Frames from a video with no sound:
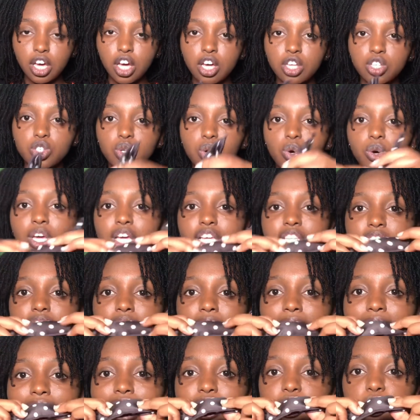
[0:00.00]
So it's
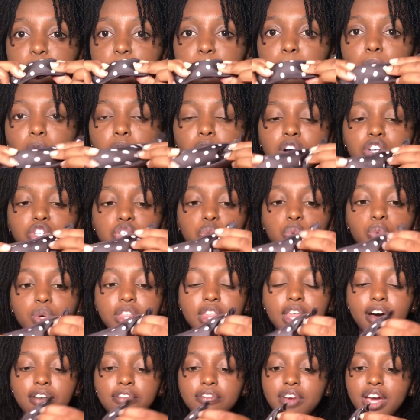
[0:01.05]
like a sponge with
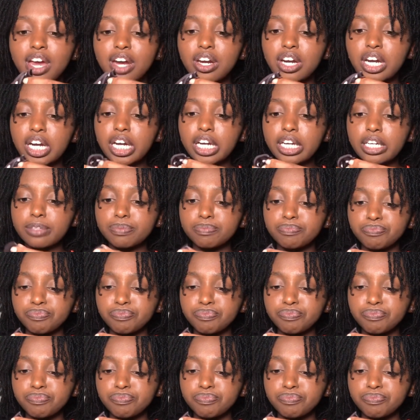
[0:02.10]
a very